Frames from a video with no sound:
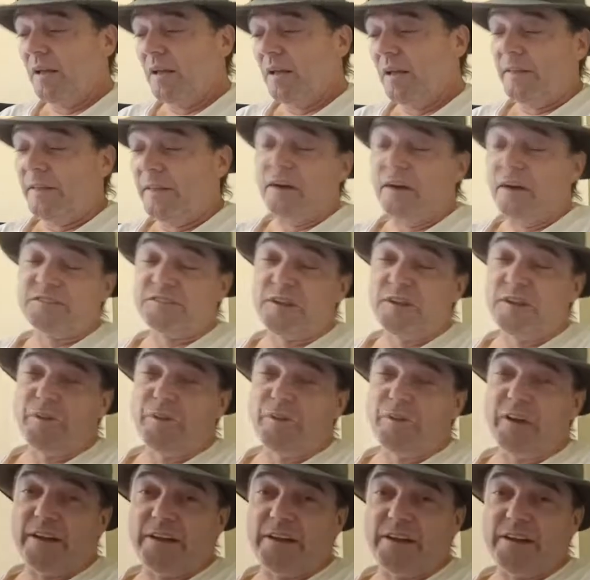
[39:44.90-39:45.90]
Now,
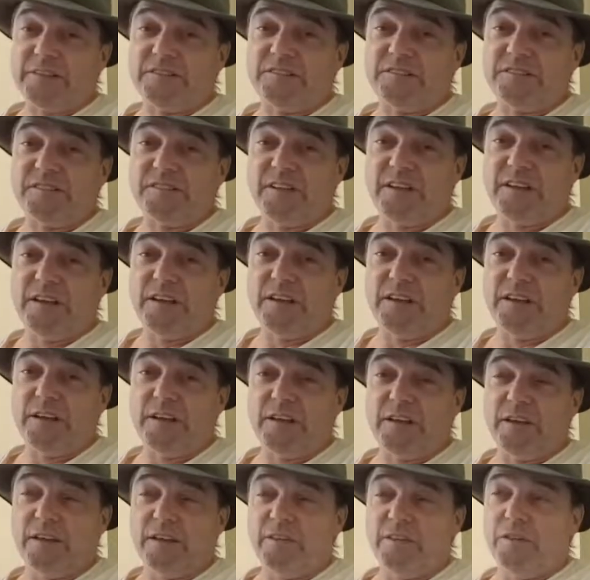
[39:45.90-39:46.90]
something I did see
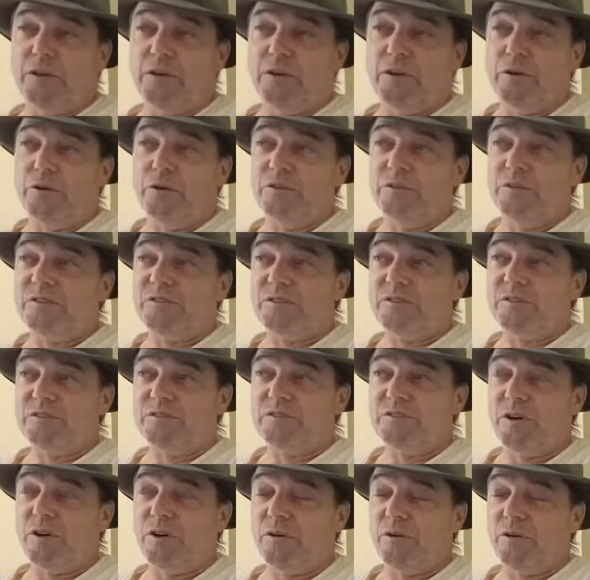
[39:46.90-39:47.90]
in the news is
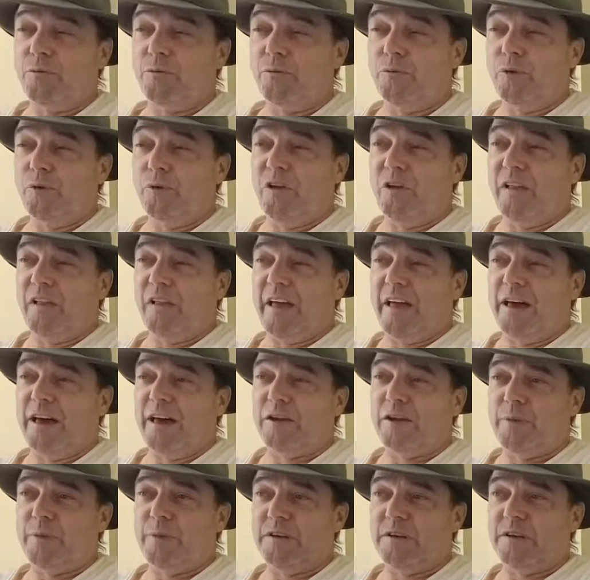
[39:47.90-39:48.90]
they're real
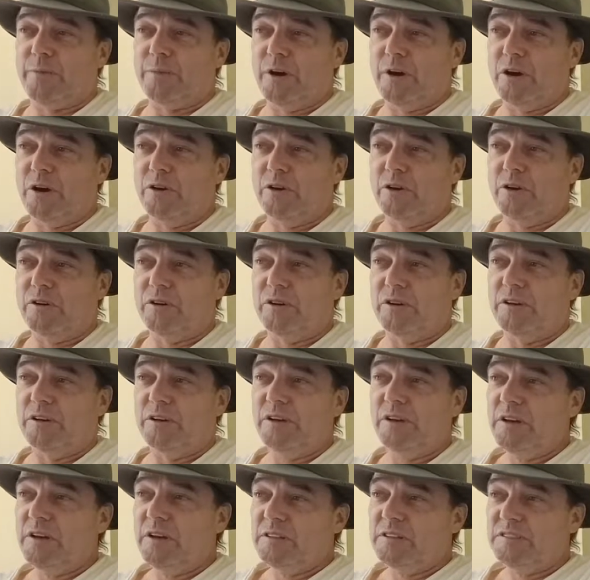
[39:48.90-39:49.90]
adamant about
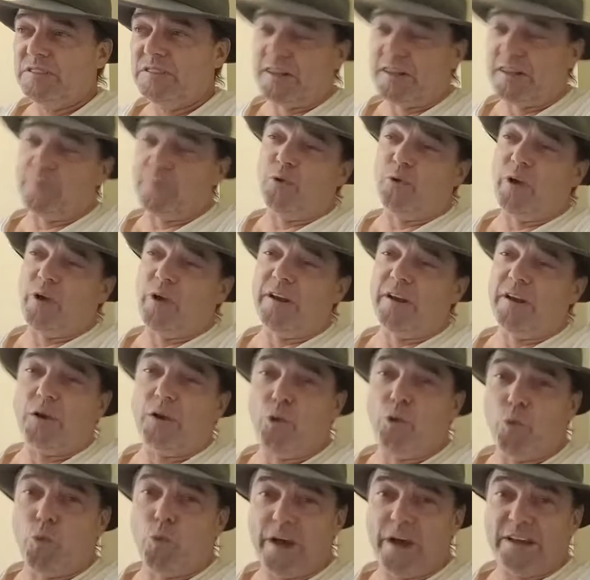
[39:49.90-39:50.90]
separating
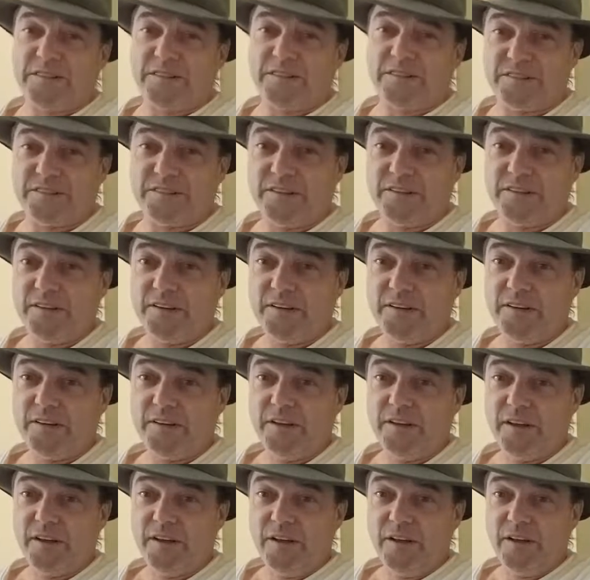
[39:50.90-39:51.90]
your waste.
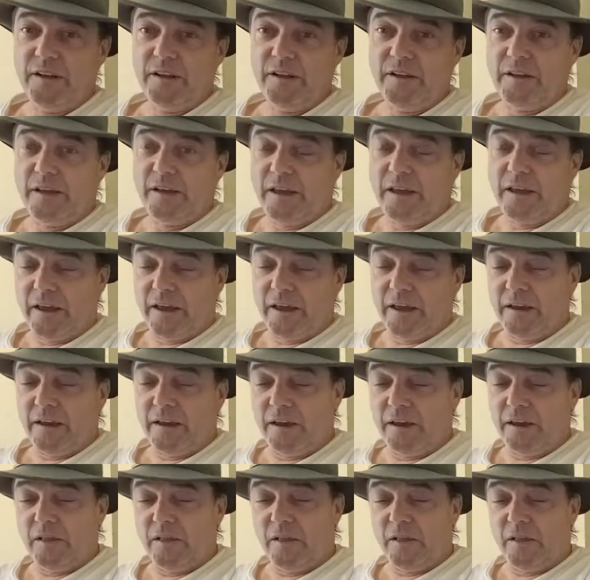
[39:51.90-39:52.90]

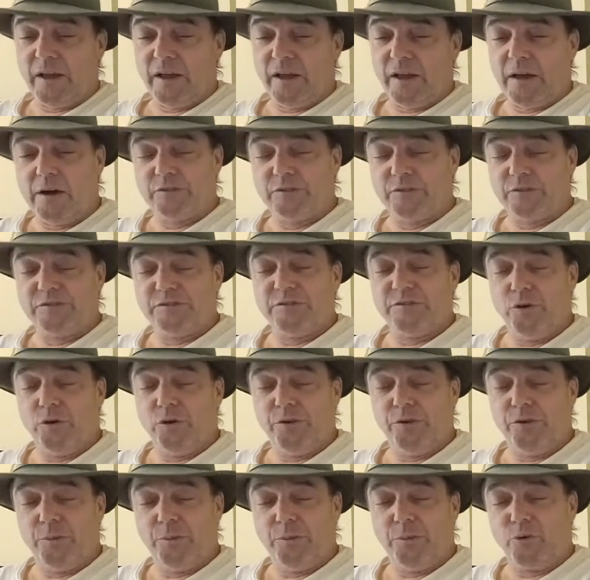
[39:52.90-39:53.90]
Any like
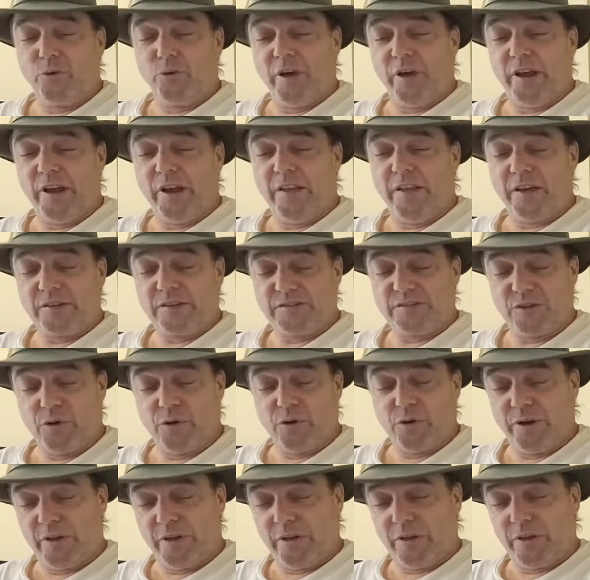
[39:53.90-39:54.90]
household debris that's
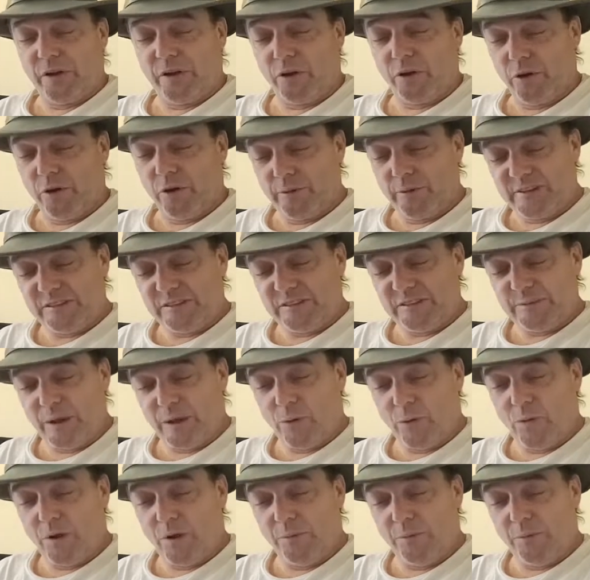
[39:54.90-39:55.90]
going on the curb needs to be
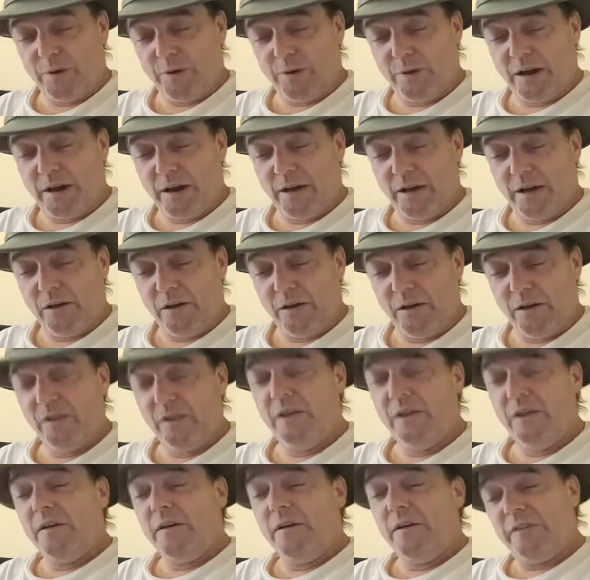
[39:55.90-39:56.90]
one pile,
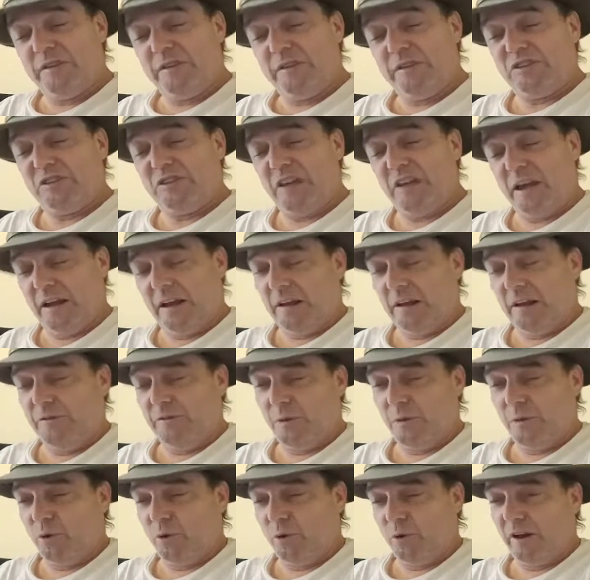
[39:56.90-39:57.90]
vegetative
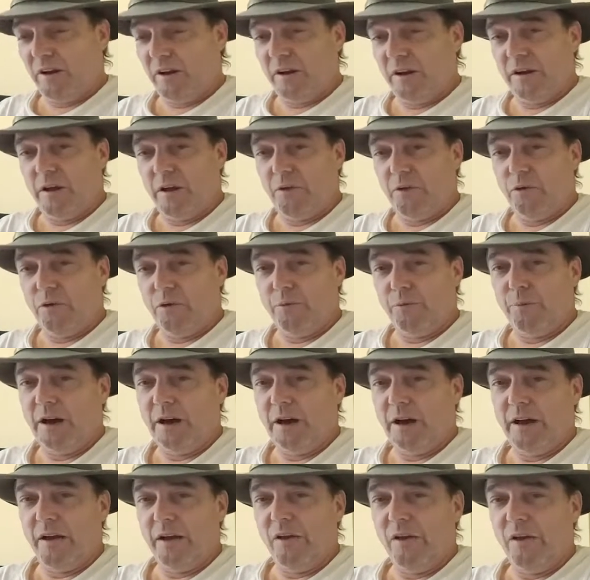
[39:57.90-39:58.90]
debris in another
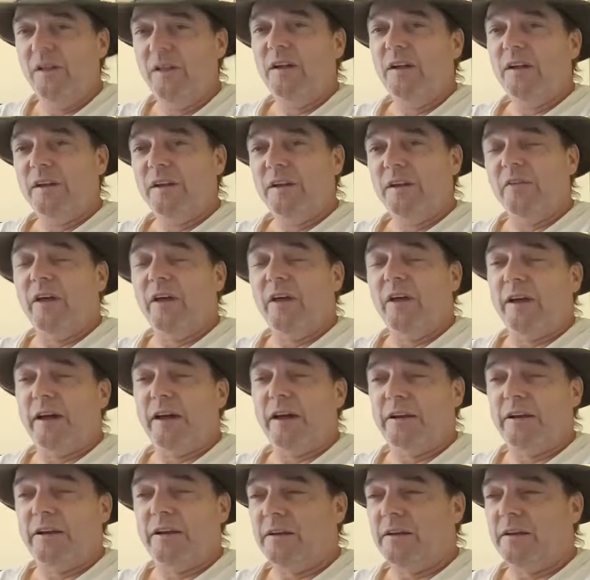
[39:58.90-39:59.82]
pile, and that kind of